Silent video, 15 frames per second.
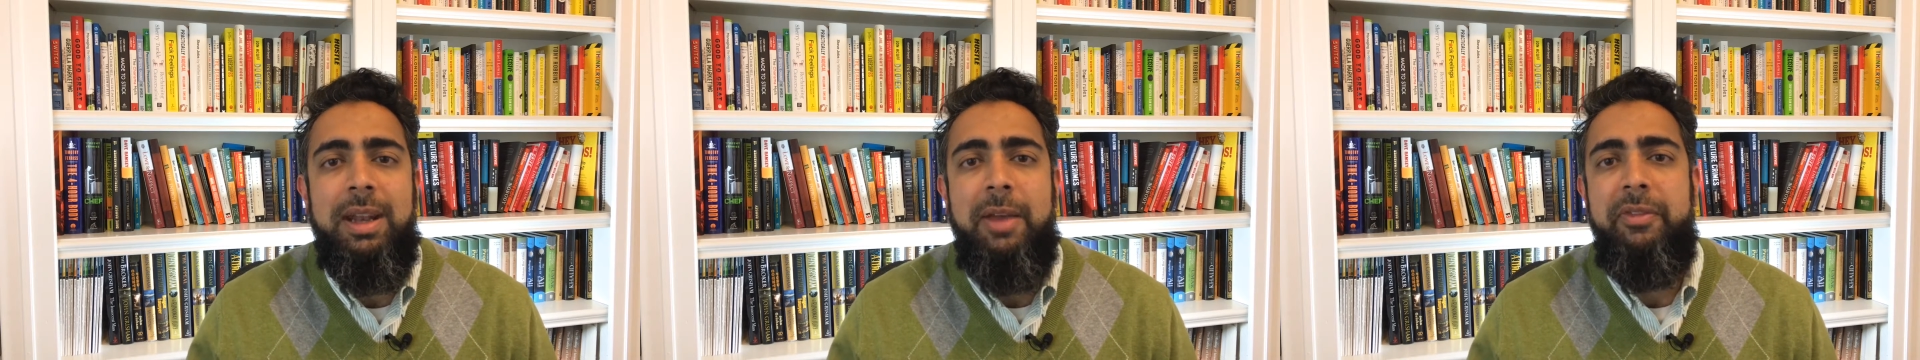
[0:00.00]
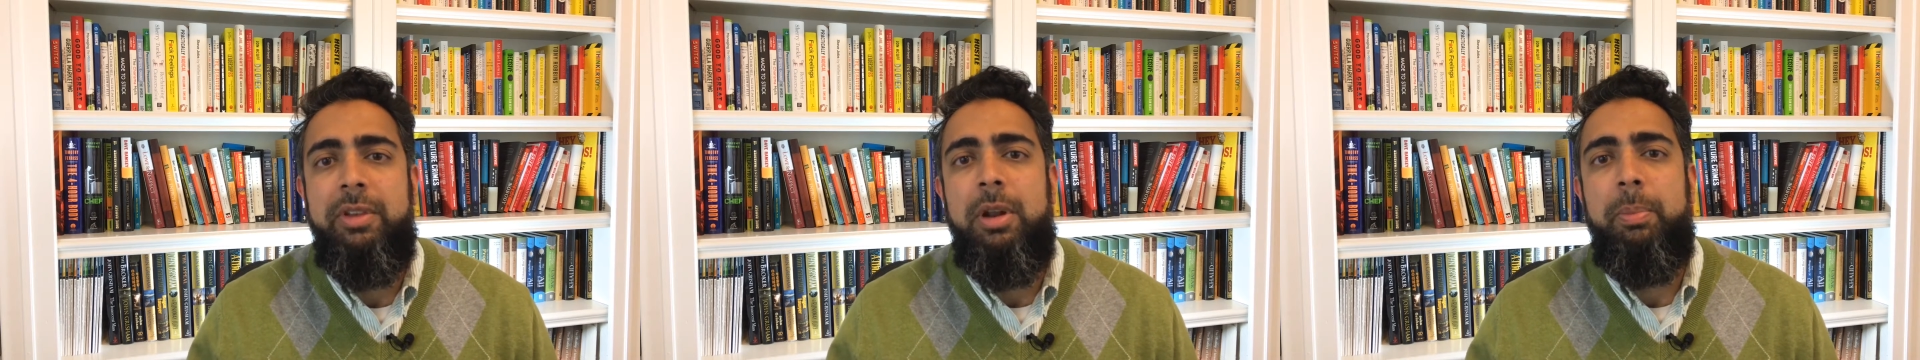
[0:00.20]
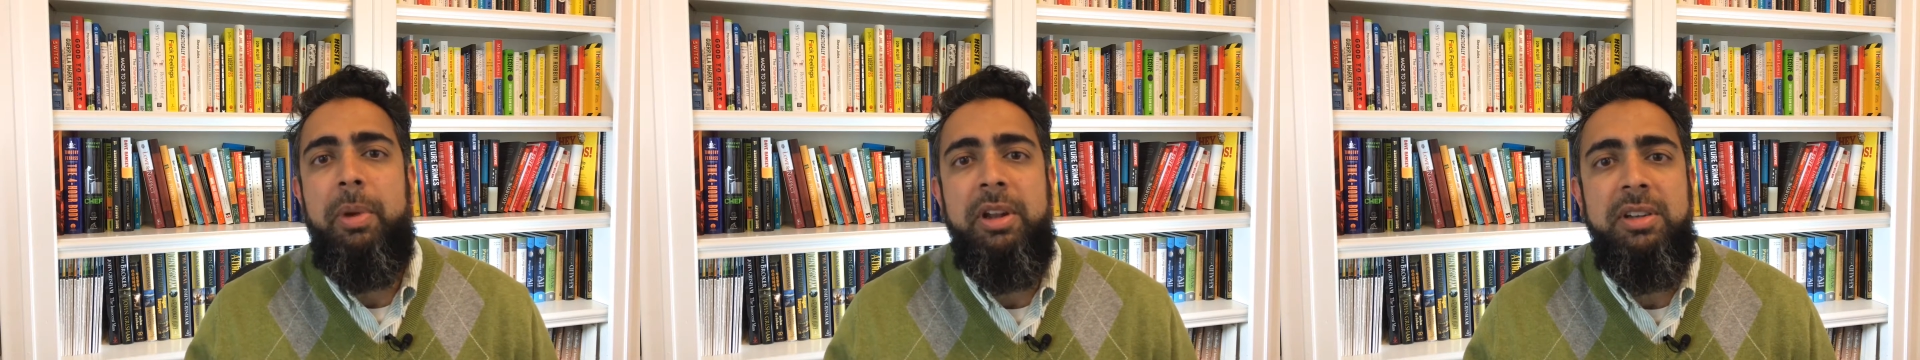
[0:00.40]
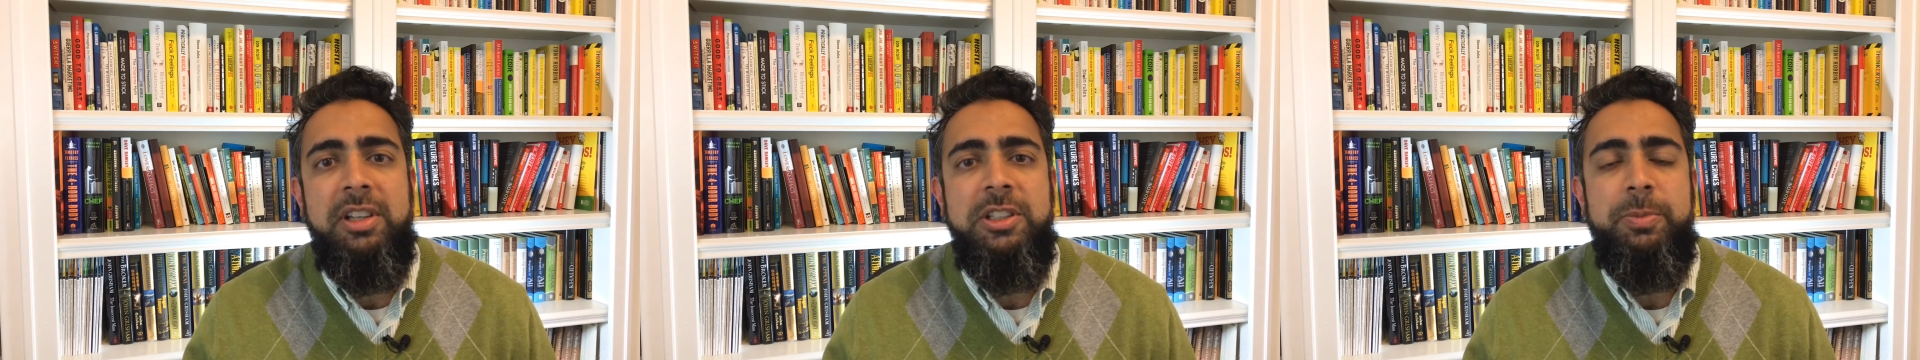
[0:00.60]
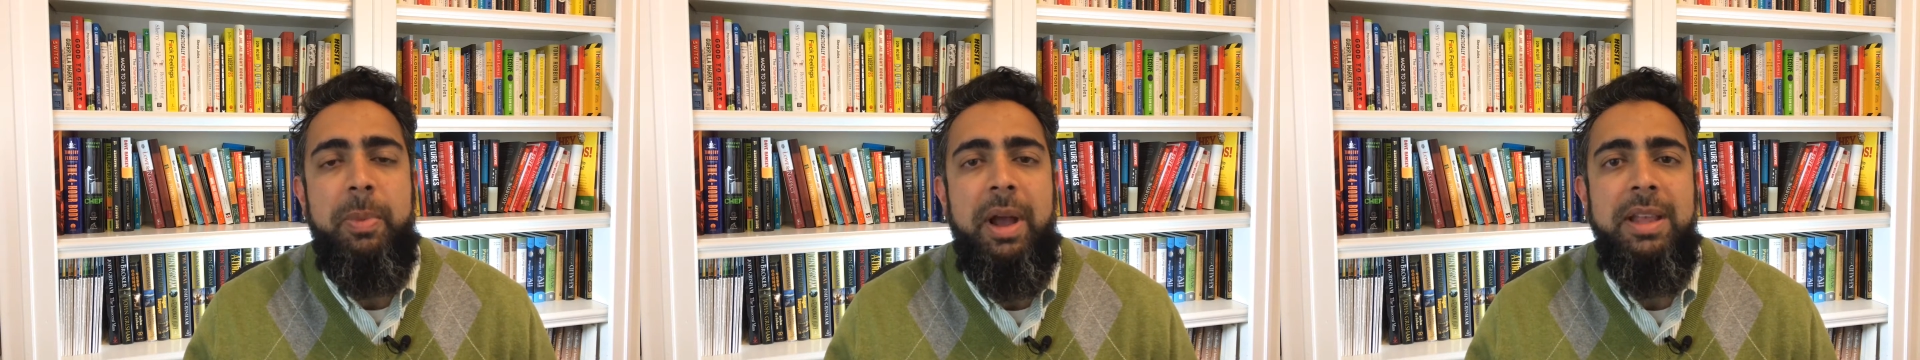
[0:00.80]
having an
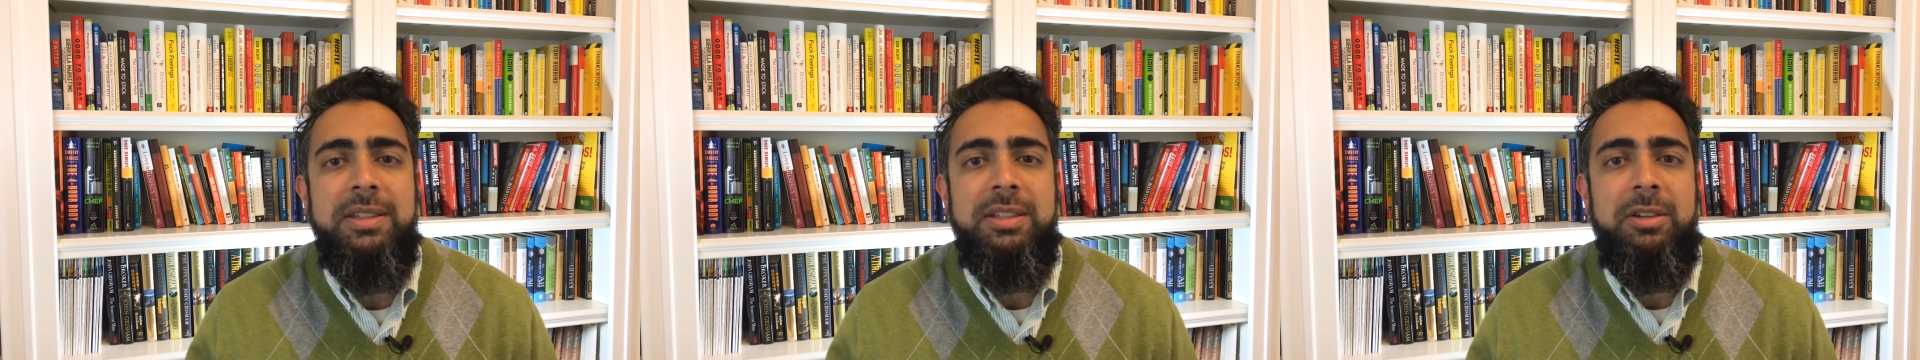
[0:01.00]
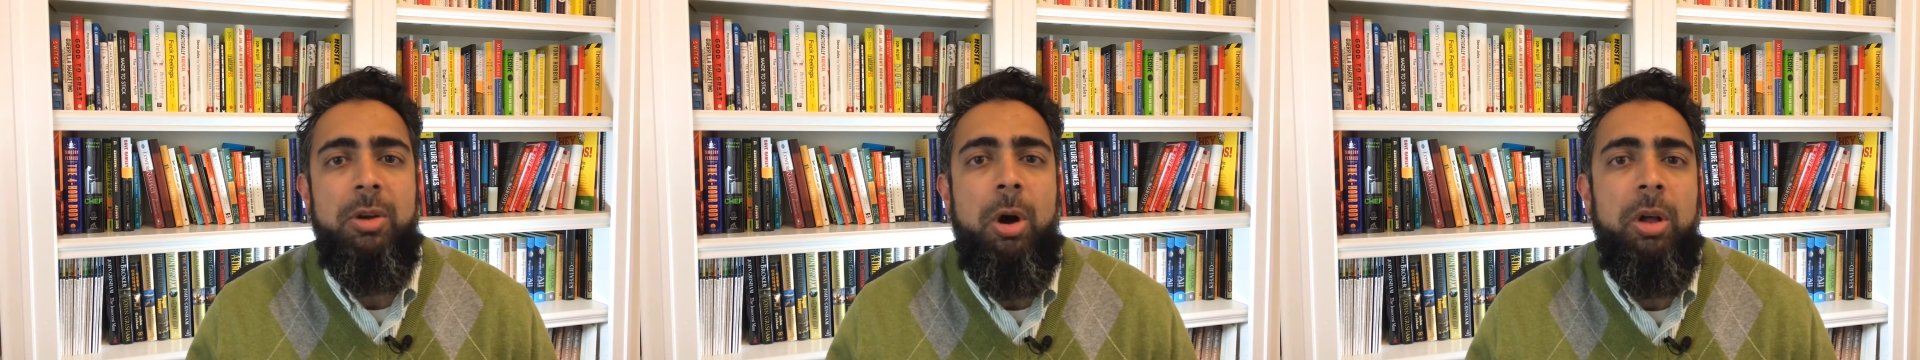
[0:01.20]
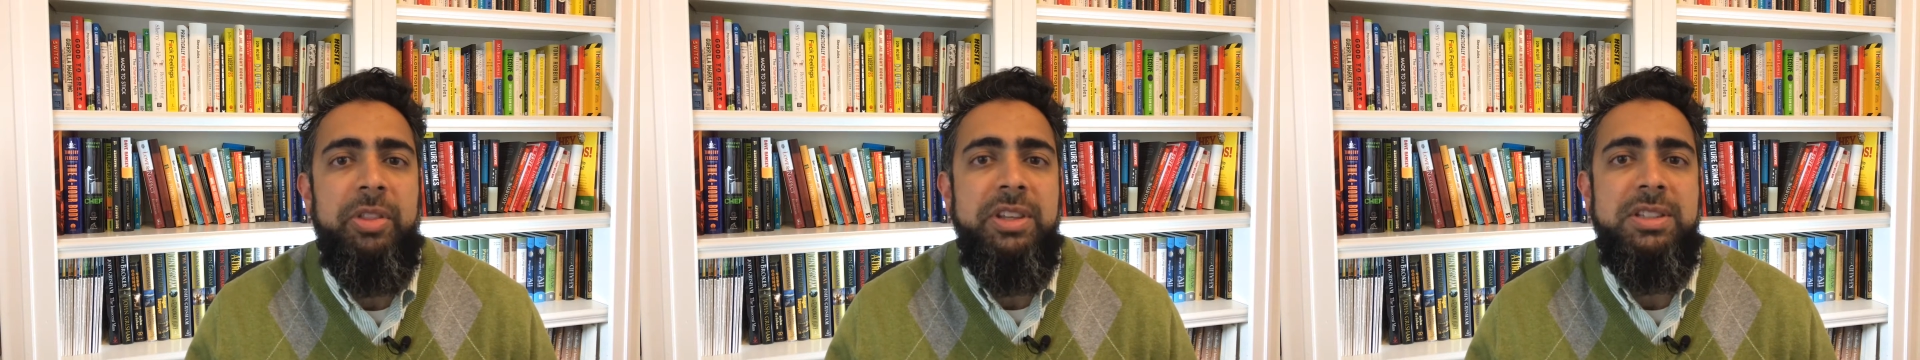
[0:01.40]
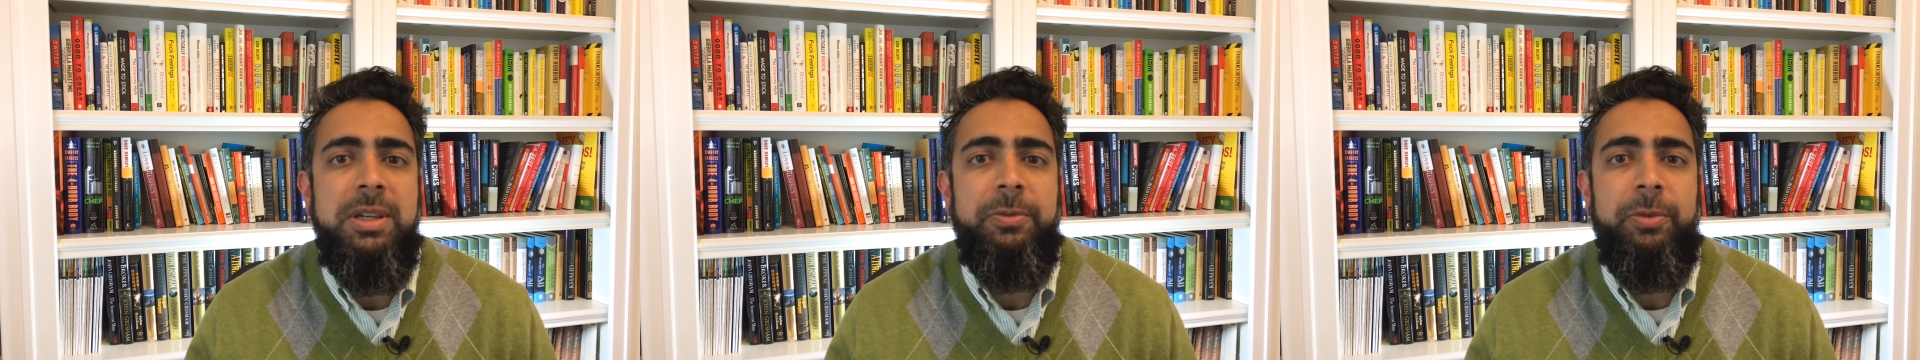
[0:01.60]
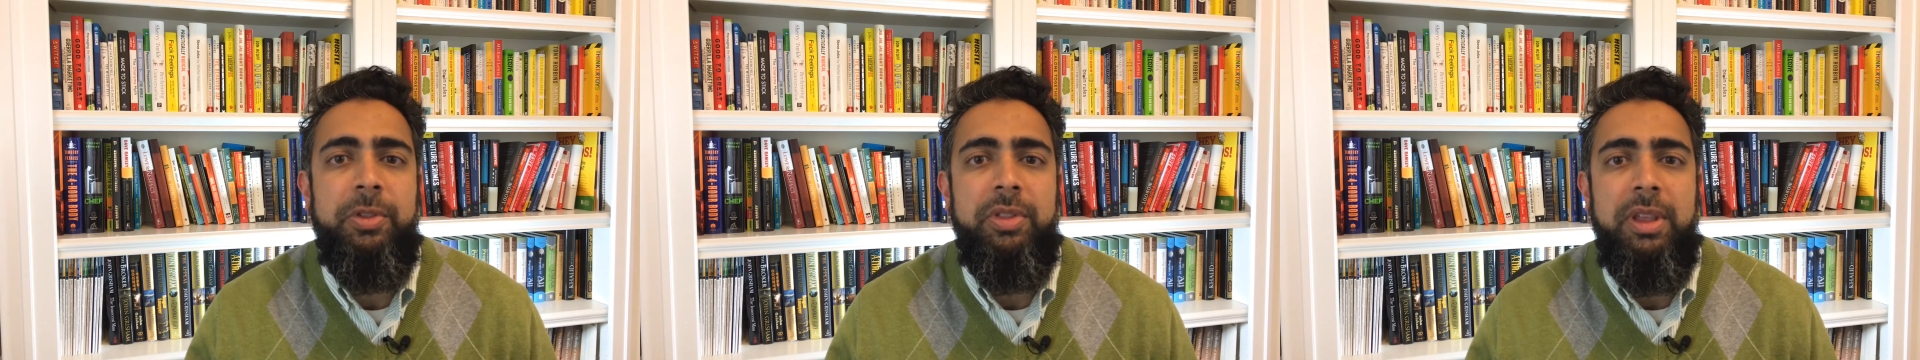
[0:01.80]
abundance mindset, all these
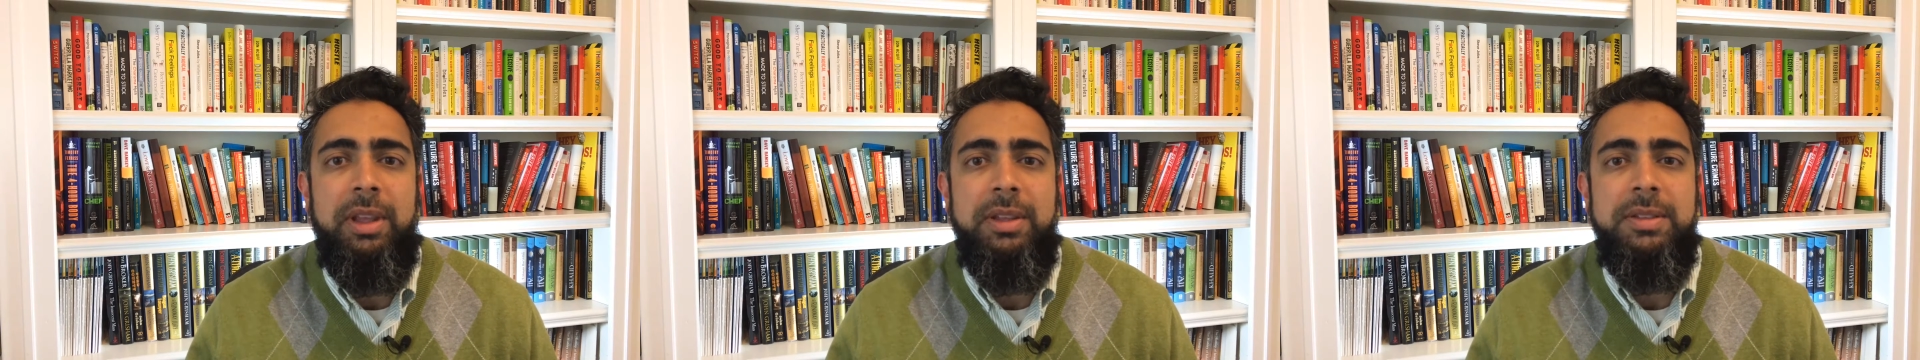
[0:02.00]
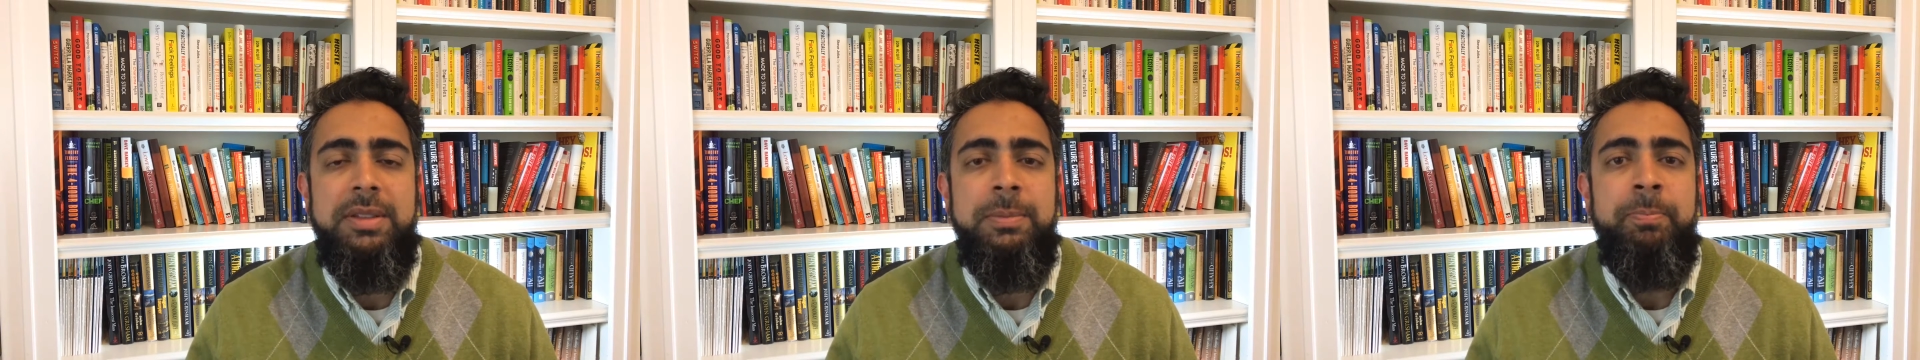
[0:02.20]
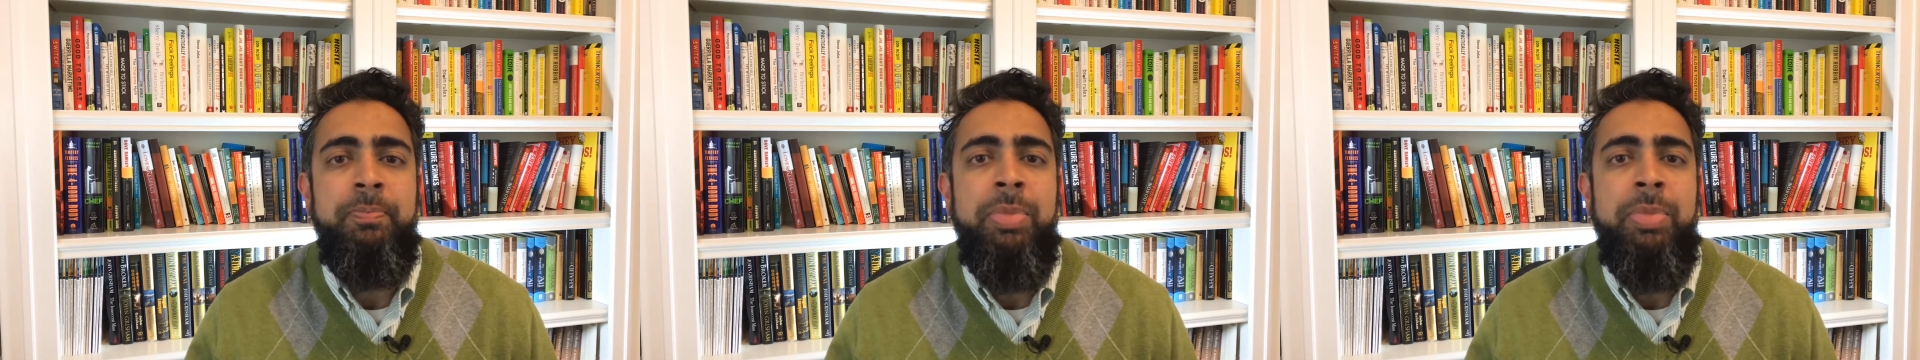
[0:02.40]
different things.